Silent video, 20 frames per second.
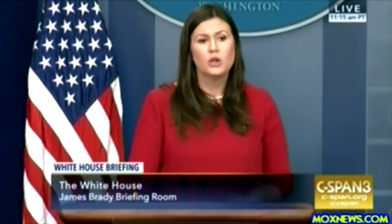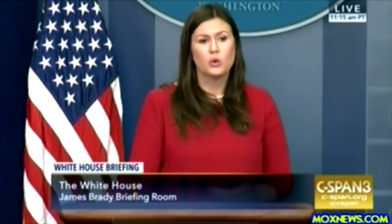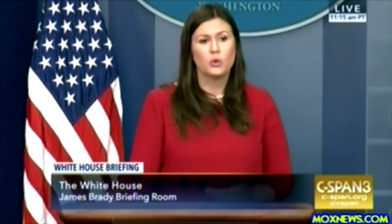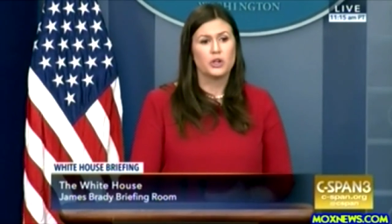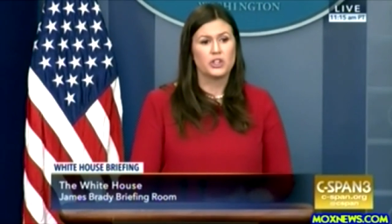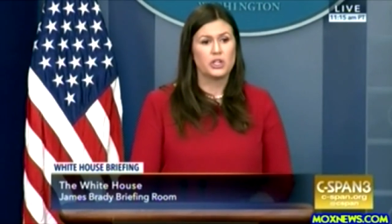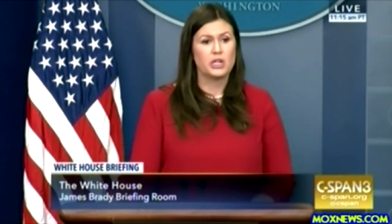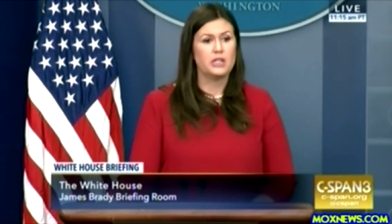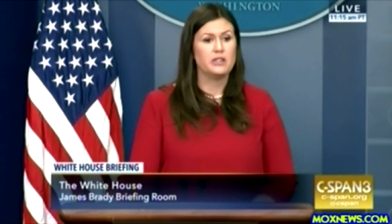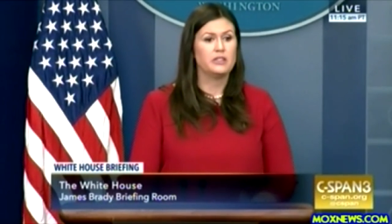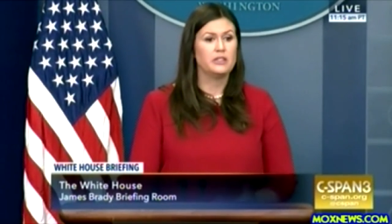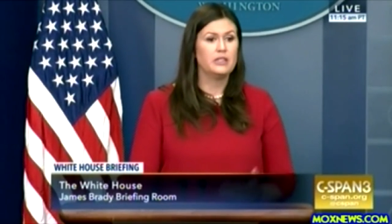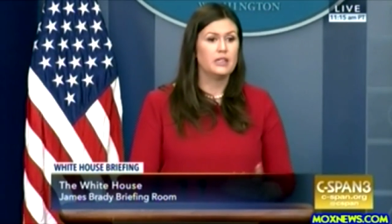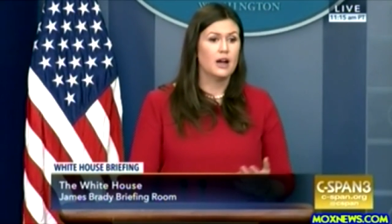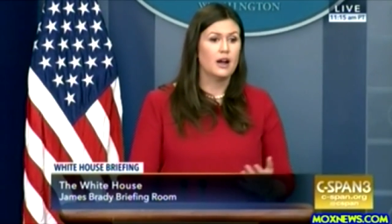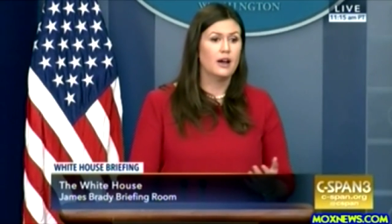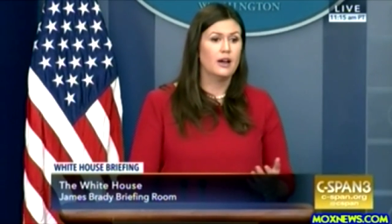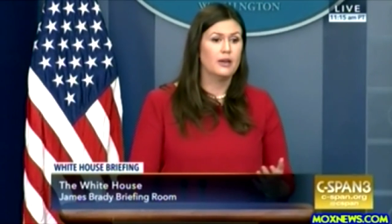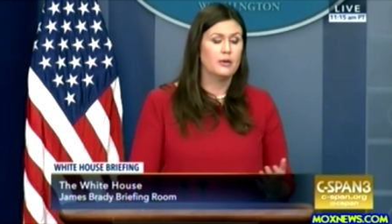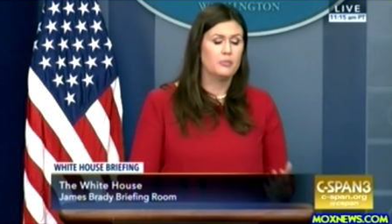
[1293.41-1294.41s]
which he's
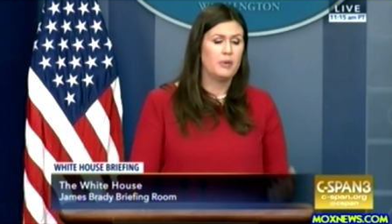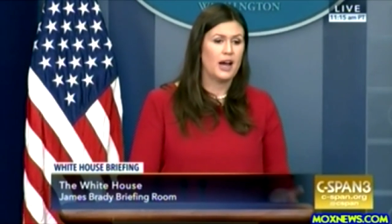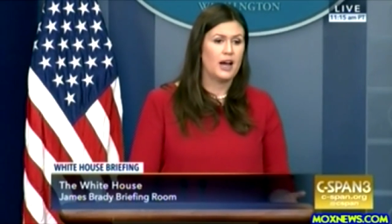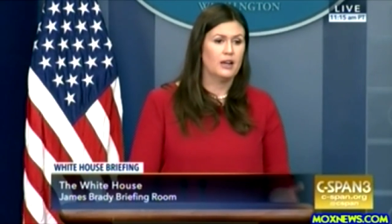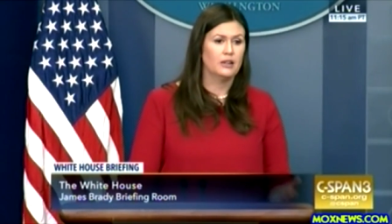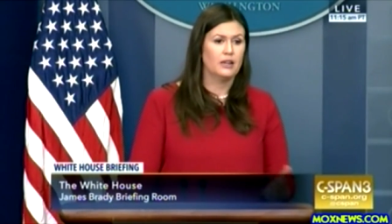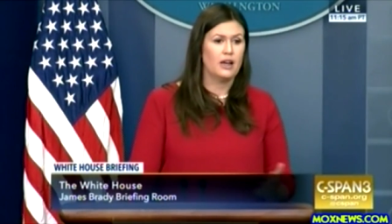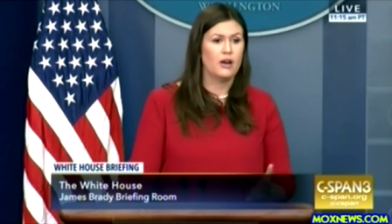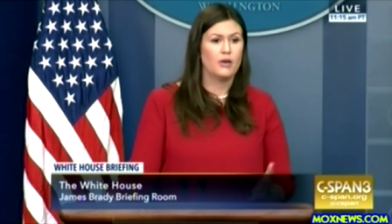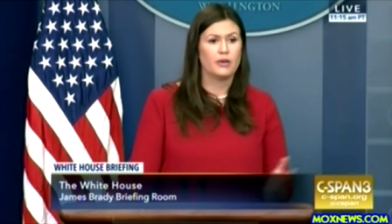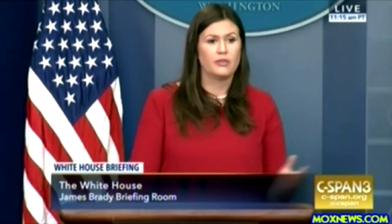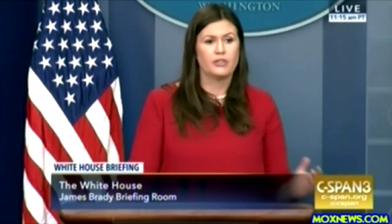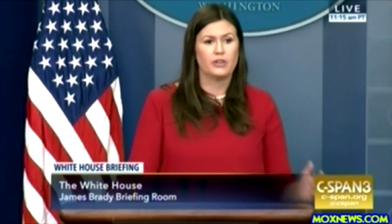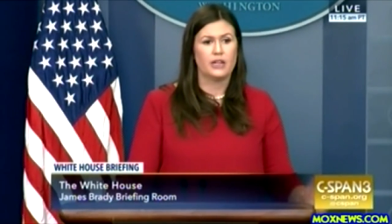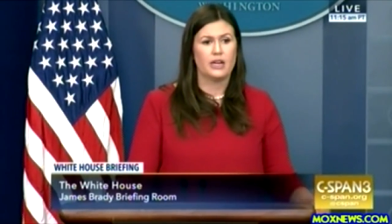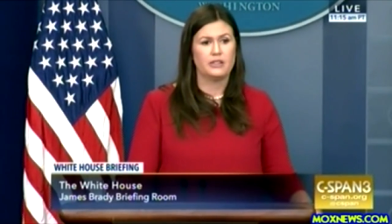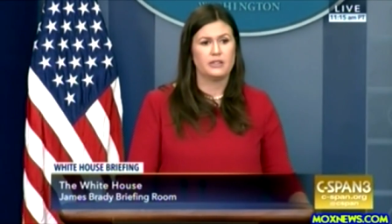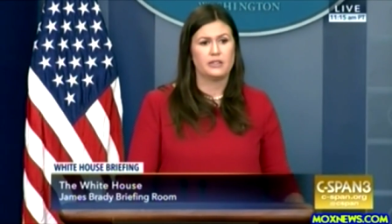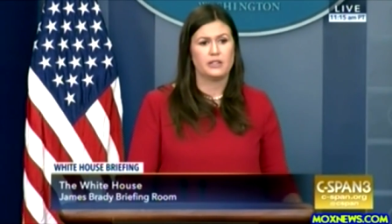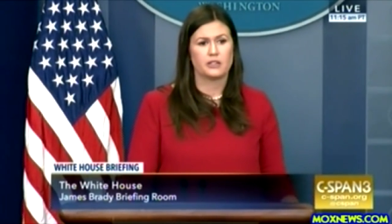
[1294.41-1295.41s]
done by allowing for
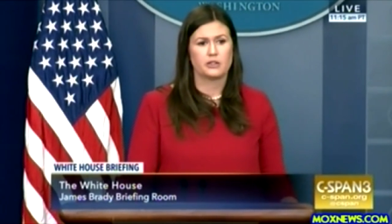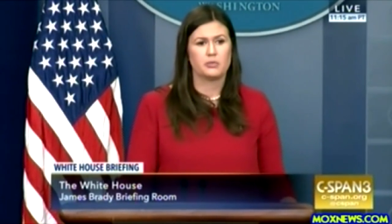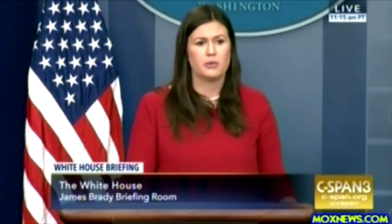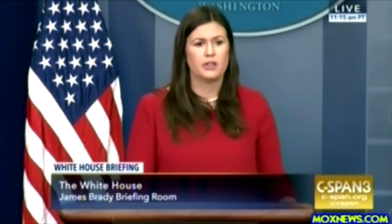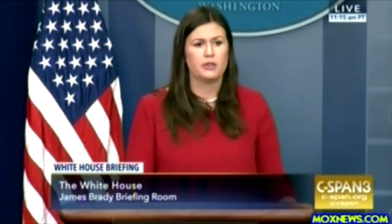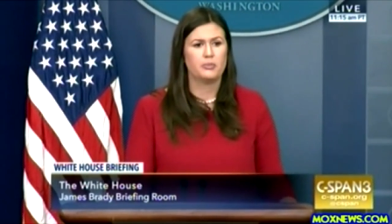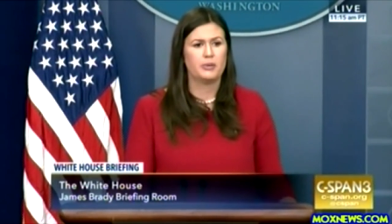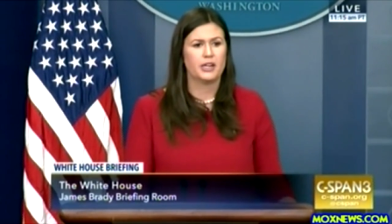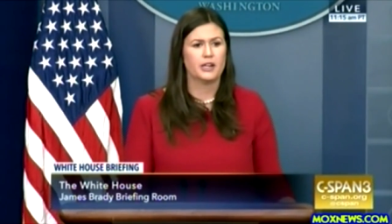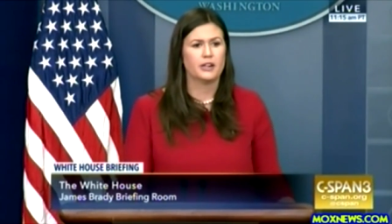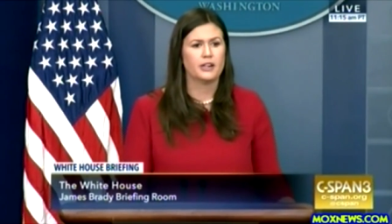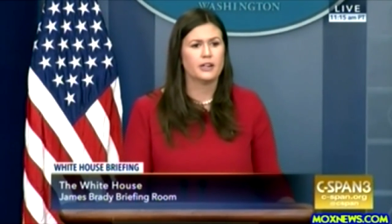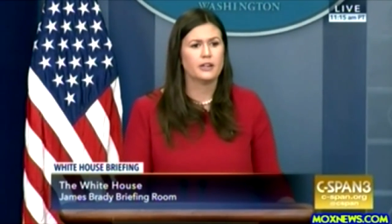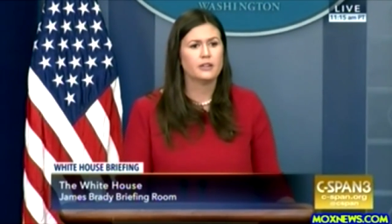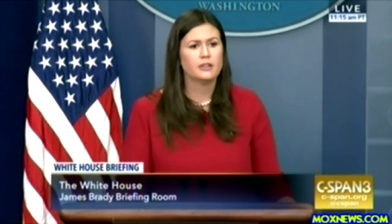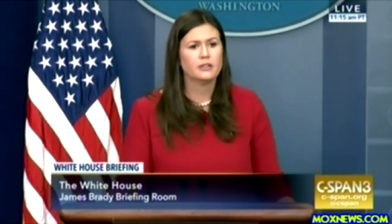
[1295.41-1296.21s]
that six-month period.